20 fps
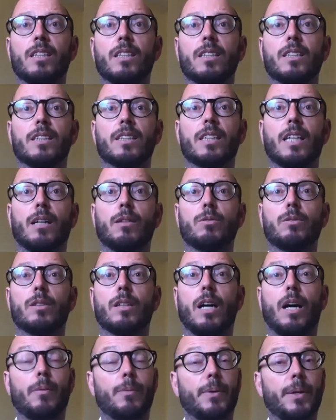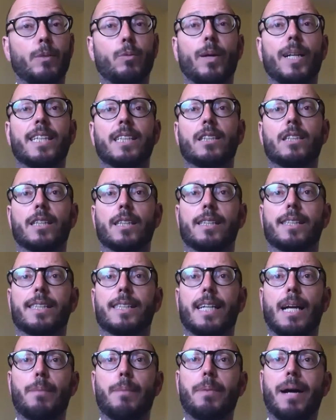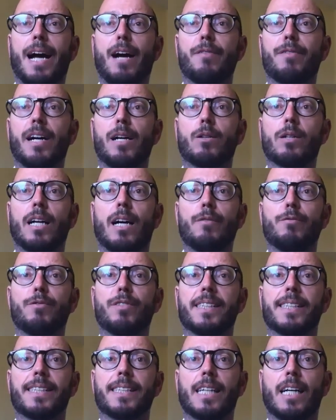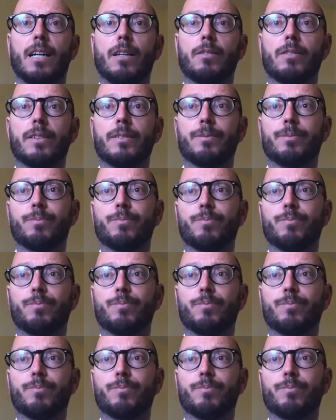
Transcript: So are we willing to step out of our comfort zone?